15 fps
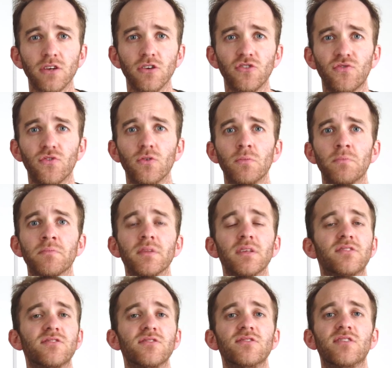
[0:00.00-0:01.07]
that useful.
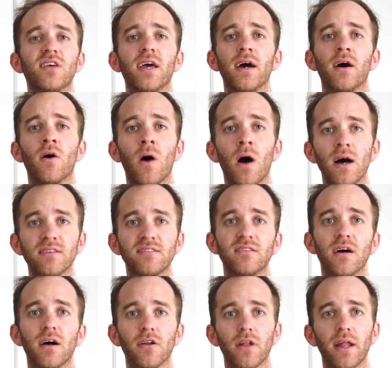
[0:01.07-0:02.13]
This is how I
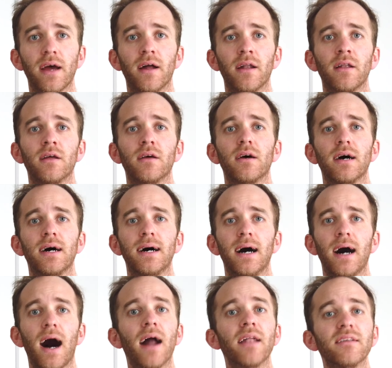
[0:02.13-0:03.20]
started out
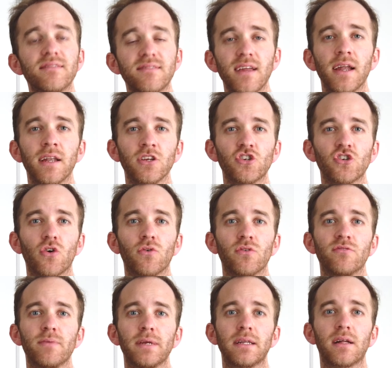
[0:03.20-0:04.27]
understanding
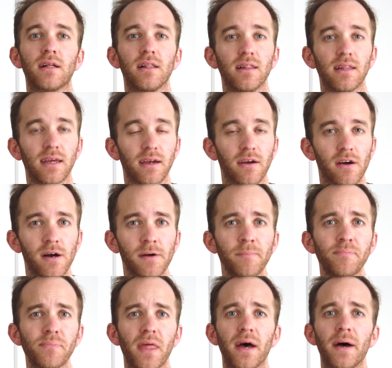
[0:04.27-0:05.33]
shoulders a bit clearer.
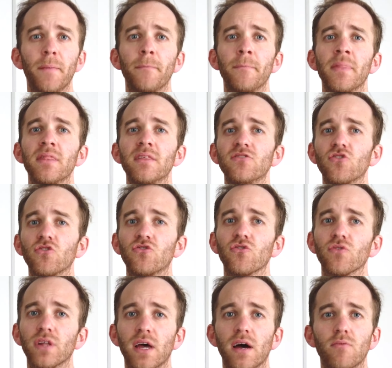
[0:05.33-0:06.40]
This also
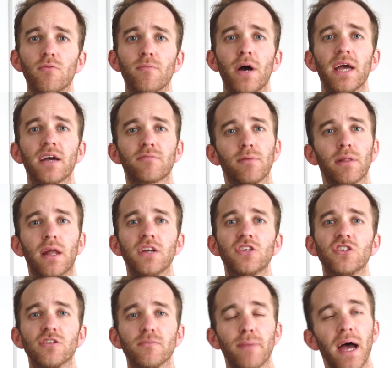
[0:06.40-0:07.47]
really helped with my
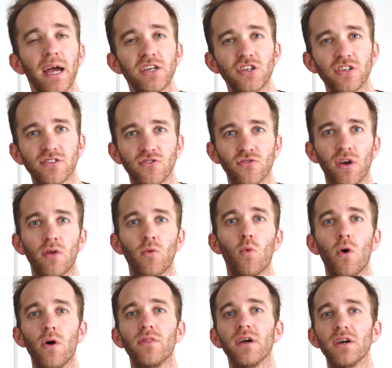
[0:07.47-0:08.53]
explanation to patients around
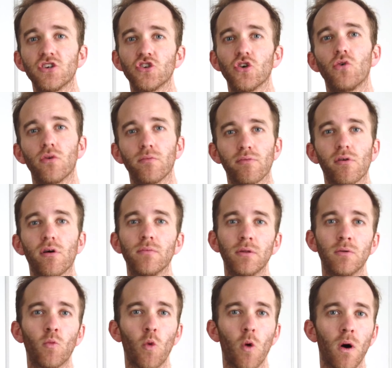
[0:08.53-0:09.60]
what their shoulder
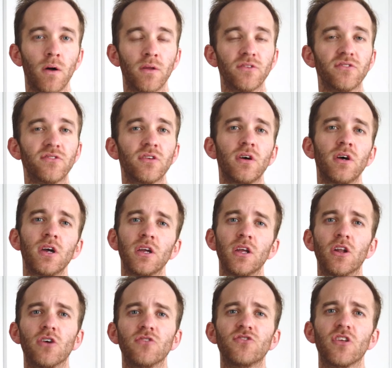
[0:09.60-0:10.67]
problem was,
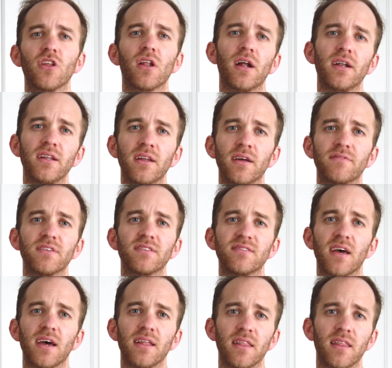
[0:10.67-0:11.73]
so that I didn't have to
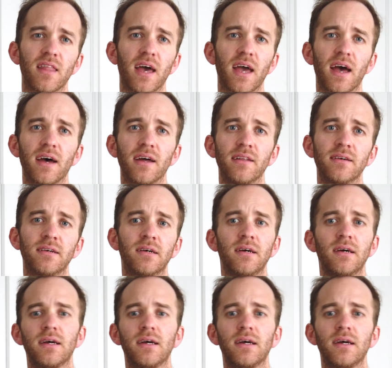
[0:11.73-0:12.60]
say that they had